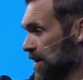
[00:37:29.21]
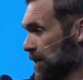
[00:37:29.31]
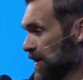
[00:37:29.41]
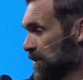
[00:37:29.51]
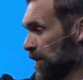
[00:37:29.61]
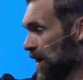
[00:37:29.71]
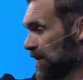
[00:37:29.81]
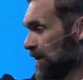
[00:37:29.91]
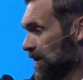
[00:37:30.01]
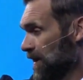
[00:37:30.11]
but to
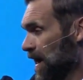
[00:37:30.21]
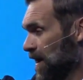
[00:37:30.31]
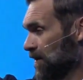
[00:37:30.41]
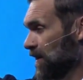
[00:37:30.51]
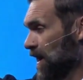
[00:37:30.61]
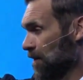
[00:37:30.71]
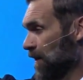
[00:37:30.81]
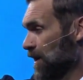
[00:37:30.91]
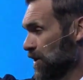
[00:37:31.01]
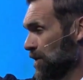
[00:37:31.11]
us is our
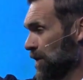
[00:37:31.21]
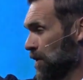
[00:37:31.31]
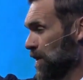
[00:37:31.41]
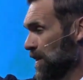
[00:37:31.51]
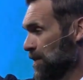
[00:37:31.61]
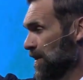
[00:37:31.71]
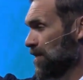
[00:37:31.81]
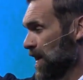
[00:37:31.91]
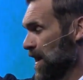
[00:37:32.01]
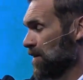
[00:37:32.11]
salvation. May we be
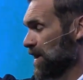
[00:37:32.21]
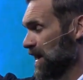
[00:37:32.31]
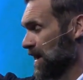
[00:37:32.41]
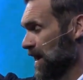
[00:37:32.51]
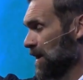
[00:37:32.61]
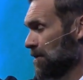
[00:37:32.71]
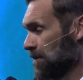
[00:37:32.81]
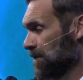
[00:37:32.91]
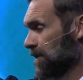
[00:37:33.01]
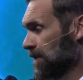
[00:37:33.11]
found in him.
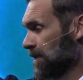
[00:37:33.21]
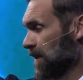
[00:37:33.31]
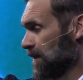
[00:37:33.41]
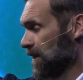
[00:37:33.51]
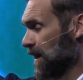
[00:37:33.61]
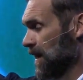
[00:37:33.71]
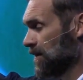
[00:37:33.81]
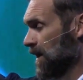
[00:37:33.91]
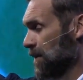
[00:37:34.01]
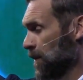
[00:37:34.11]
And it's in
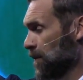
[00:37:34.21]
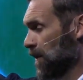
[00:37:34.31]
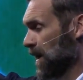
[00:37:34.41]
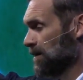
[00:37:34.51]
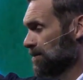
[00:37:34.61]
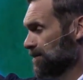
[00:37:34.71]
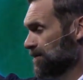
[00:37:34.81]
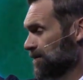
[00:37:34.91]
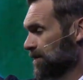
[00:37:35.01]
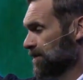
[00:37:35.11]
his name we pray.
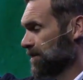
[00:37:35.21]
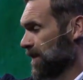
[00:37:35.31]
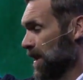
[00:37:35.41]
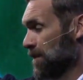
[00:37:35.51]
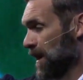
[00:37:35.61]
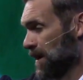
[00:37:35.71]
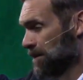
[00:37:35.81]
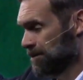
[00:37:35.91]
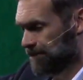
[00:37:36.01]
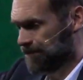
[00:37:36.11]

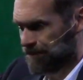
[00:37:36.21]
Amen.